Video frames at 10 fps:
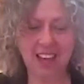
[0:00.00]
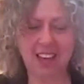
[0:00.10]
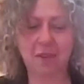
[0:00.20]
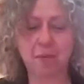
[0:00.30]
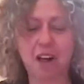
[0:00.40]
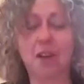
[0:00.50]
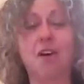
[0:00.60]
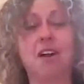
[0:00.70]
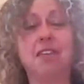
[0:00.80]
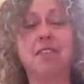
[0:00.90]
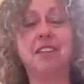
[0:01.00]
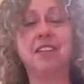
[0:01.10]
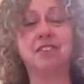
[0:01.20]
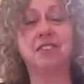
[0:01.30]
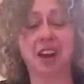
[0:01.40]
And while all of
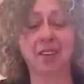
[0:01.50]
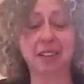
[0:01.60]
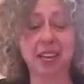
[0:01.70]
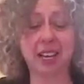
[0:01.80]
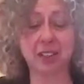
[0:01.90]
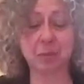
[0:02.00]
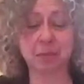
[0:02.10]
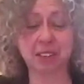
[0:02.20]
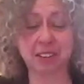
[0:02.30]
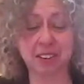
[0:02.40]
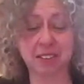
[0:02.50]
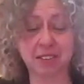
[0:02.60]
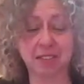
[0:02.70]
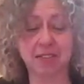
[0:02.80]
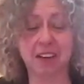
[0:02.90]
this travel has been
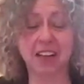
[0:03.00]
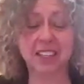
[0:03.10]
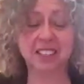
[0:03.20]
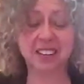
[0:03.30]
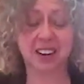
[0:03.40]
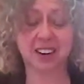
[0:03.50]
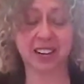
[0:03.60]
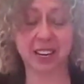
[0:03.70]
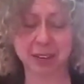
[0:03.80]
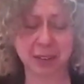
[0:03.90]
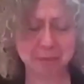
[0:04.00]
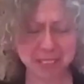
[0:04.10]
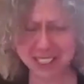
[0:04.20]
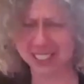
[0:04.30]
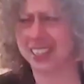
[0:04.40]
voluntary and
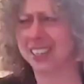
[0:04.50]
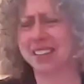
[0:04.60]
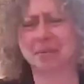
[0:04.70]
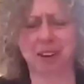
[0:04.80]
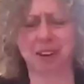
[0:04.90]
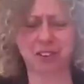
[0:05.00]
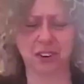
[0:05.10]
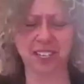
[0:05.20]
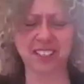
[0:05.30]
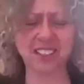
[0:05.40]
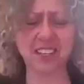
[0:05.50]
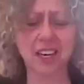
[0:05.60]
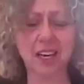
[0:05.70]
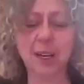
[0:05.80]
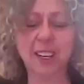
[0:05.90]
completely my choice,
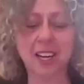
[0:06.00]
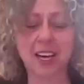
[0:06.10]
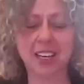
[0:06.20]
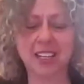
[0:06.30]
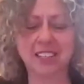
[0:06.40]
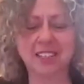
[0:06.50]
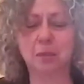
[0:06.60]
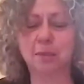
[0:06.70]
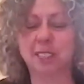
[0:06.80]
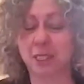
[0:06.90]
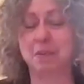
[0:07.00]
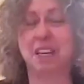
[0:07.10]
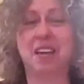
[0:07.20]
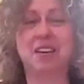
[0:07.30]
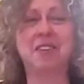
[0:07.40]
it still brings up
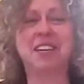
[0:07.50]
a lot of